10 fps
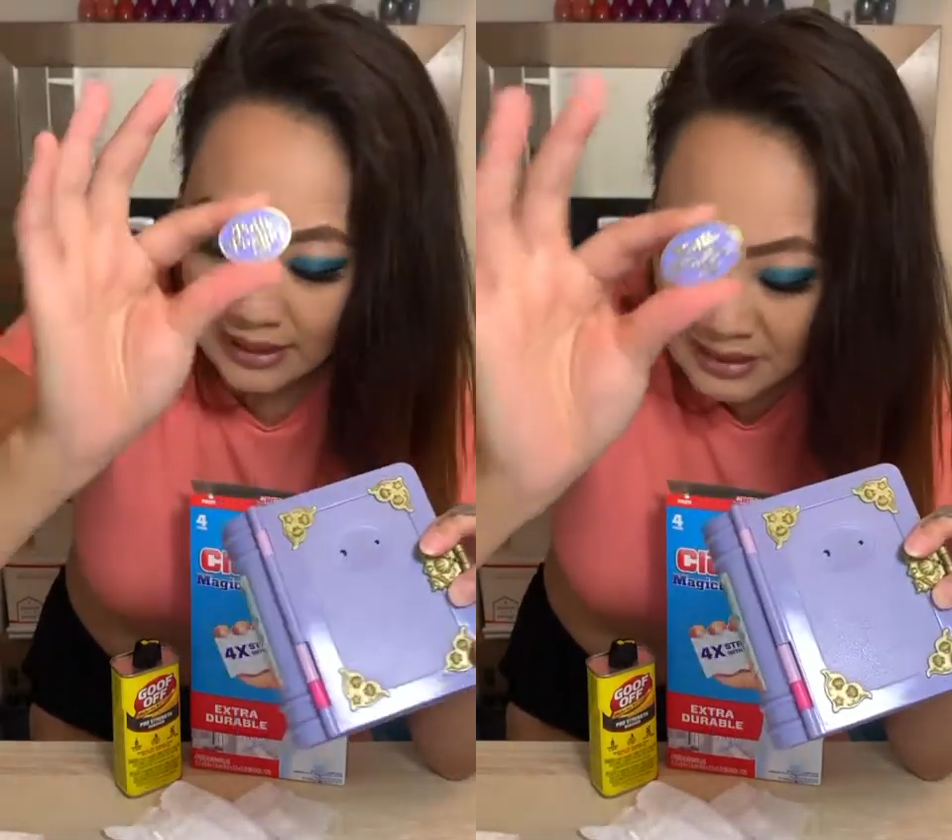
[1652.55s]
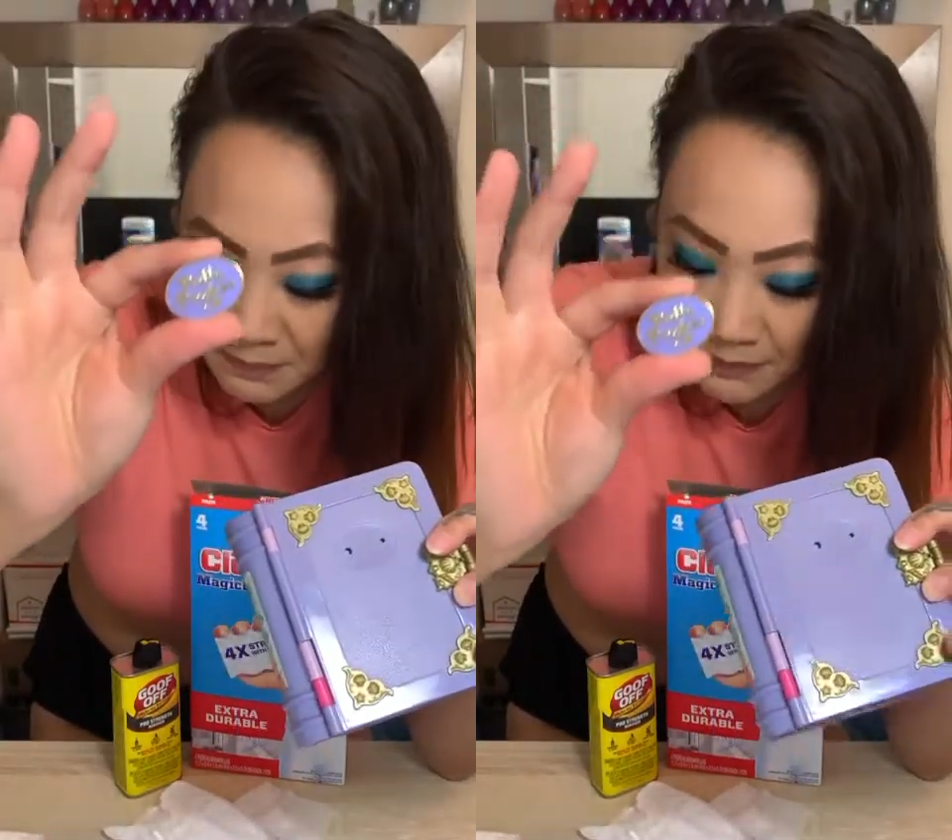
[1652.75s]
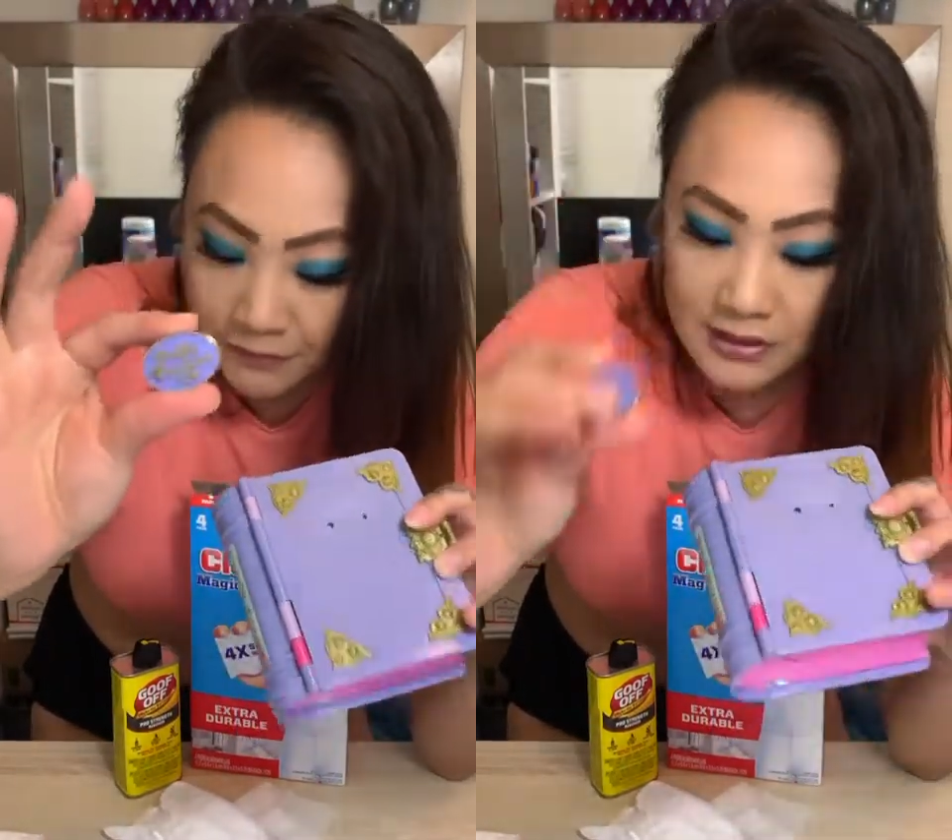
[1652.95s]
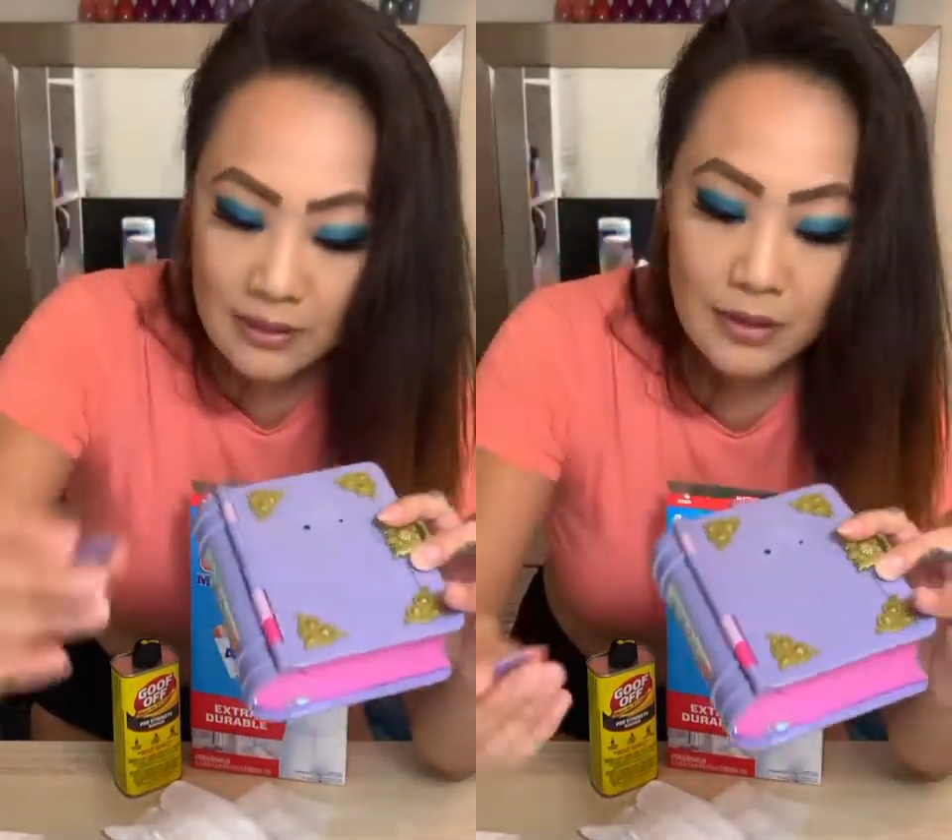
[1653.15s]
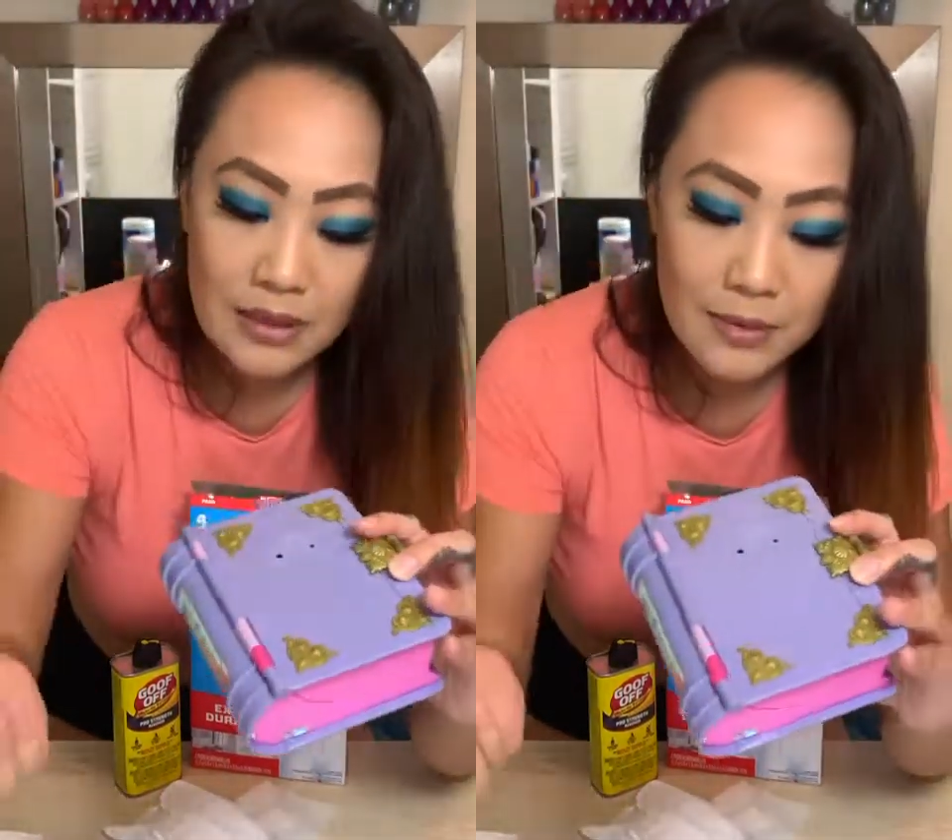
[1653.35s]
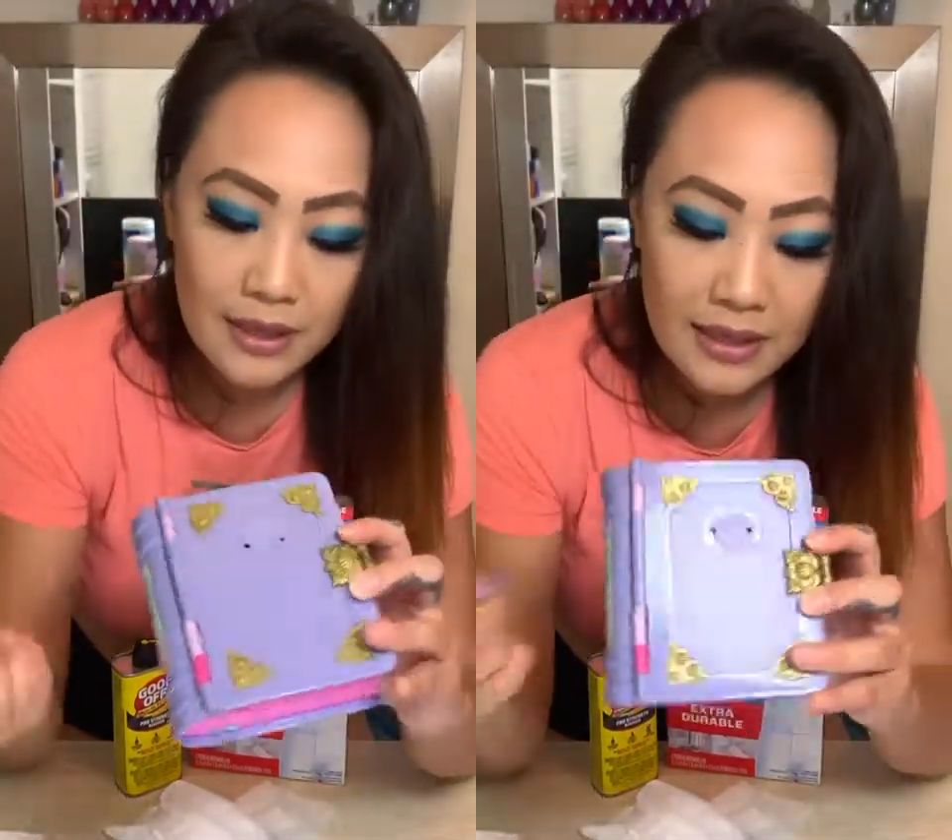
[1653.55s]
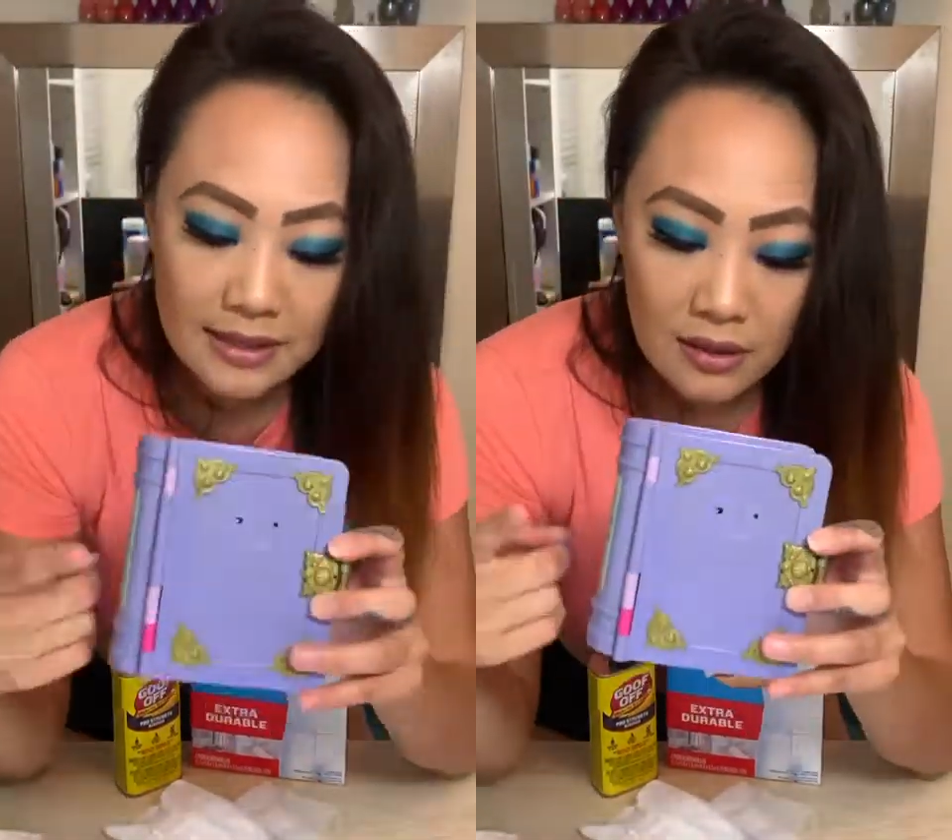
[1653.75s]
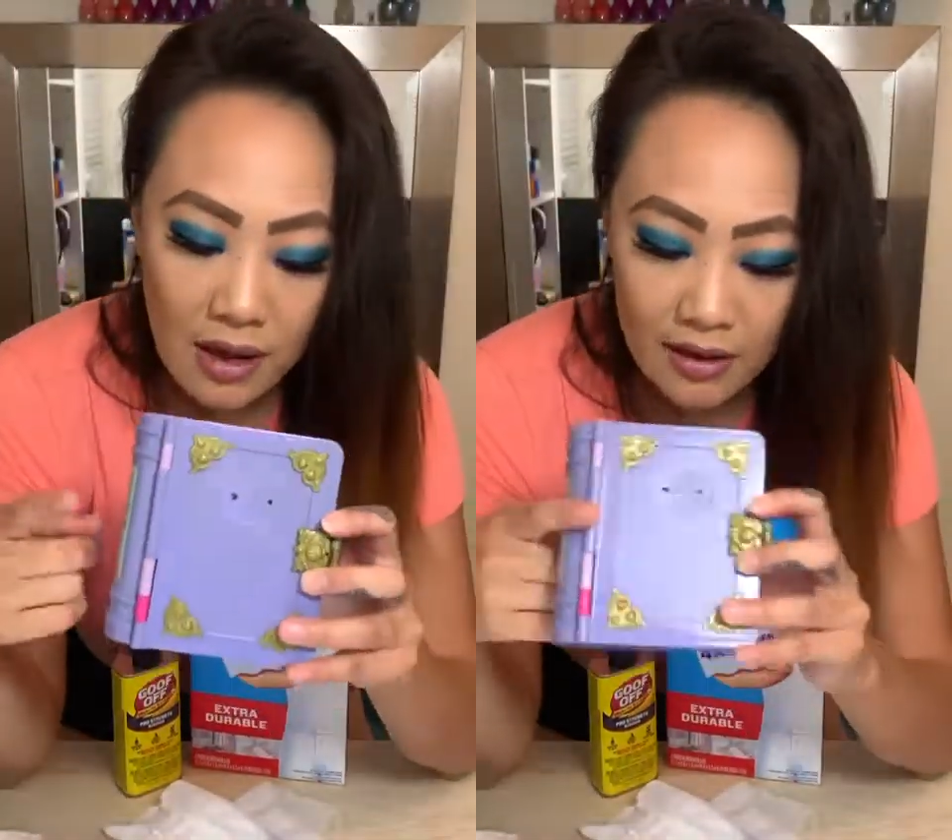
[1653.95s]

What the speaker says: Keep it for somebody, because a lot